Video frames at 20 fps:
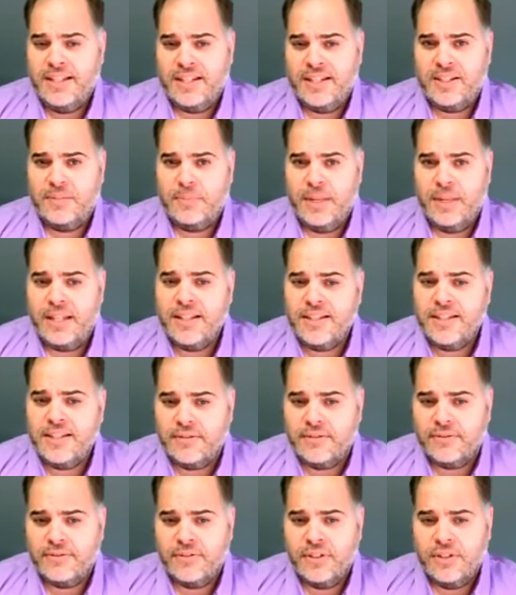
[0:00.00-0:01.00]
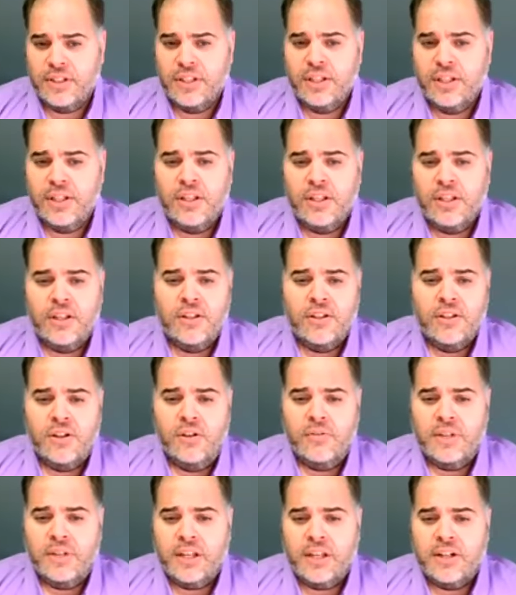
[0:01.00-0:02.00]
expensive.
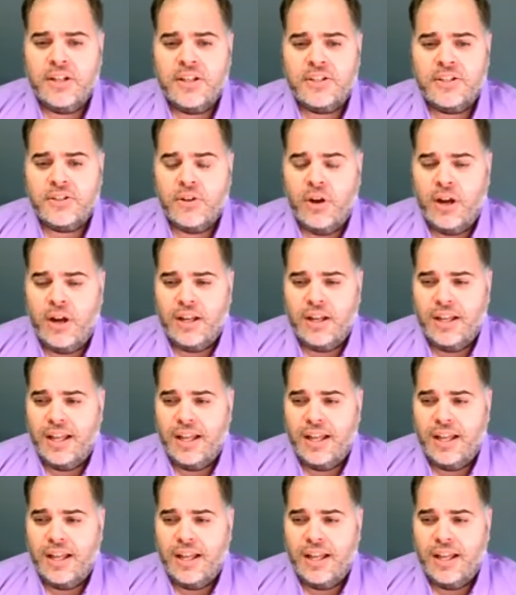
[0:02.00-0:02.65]
Oh my goodness. So